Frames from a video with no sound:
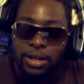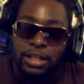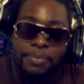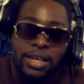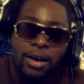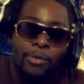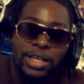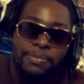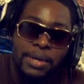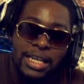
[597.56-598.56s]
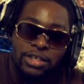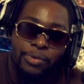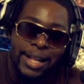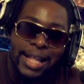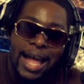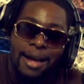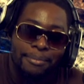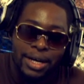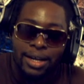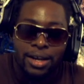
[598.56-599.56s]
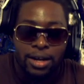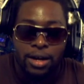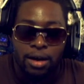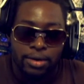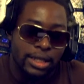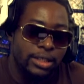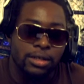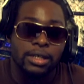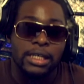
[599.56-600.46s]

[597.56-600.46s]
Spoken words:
depending on what speed it's running at. But it's still